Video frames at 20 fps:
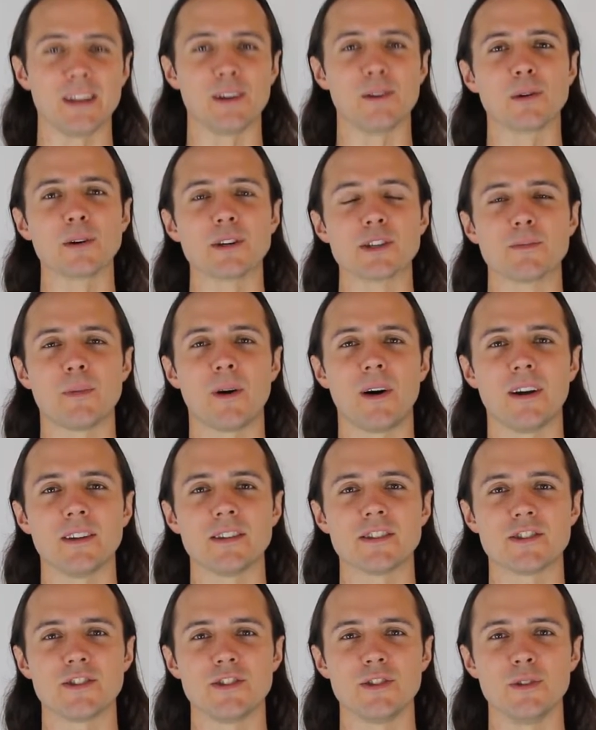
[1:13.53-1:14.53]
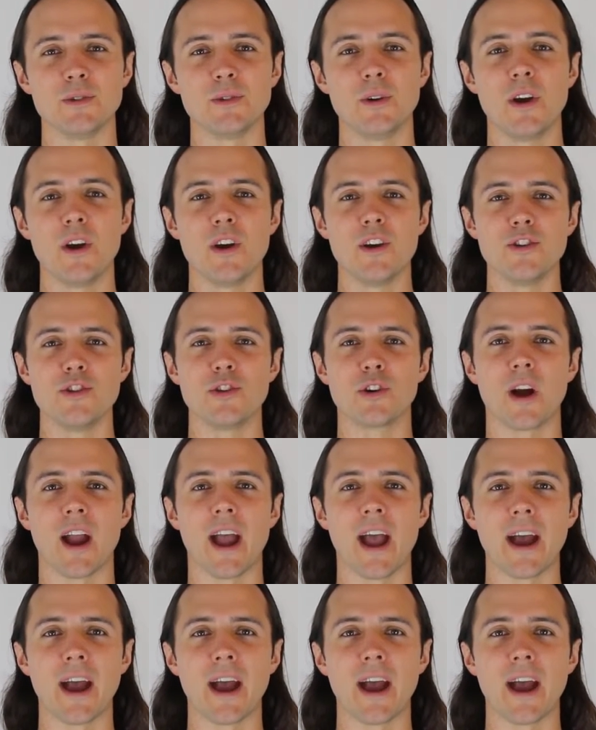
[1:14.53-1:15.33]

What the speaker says: corresponds to your